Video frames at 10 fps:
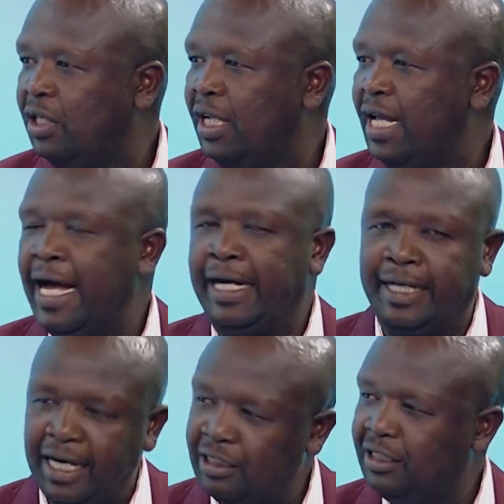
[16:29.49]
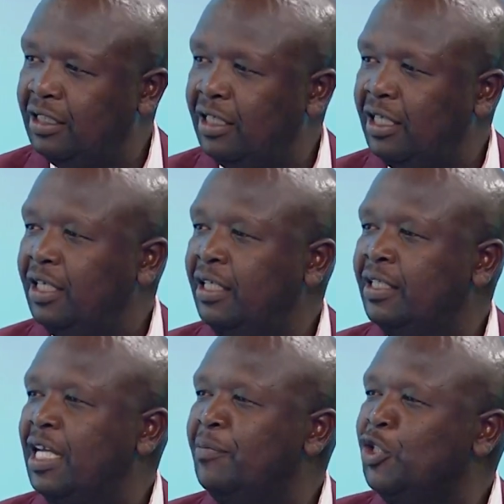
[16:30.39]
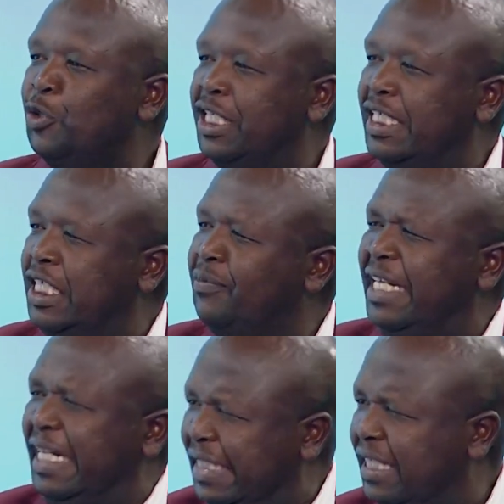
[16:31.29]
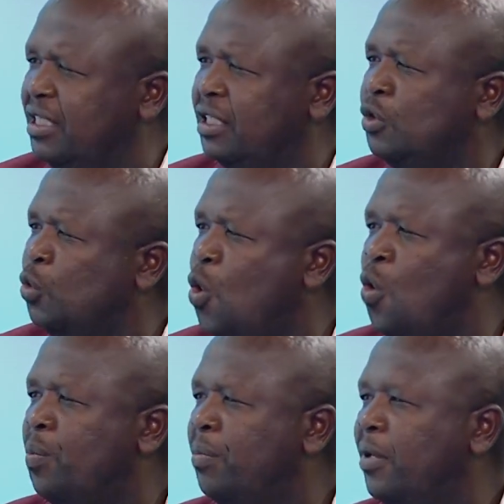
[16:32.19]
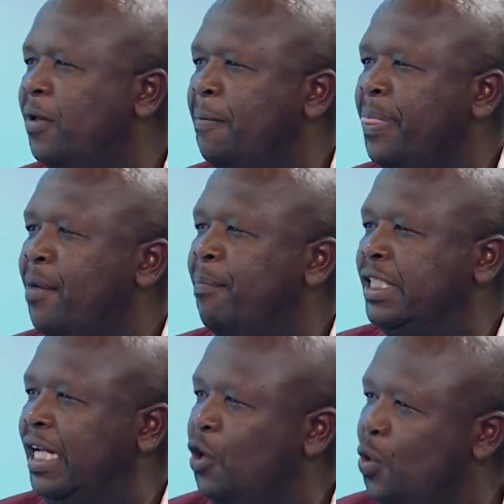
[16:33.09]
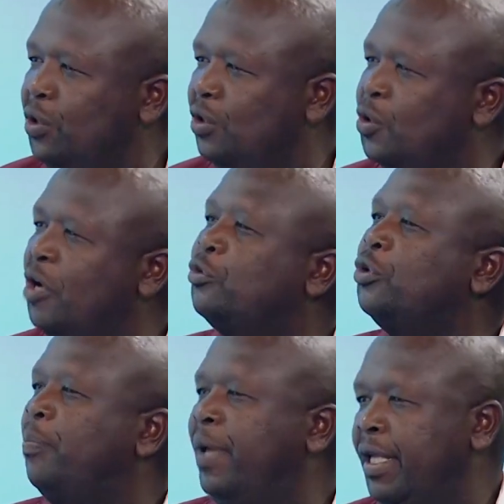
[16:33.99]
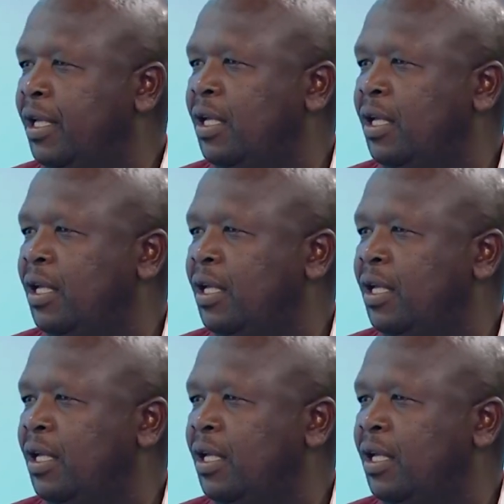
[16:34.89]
Mm-hmm. A grant is something you're just given and that is it, you go home. But a loan, you have to repay.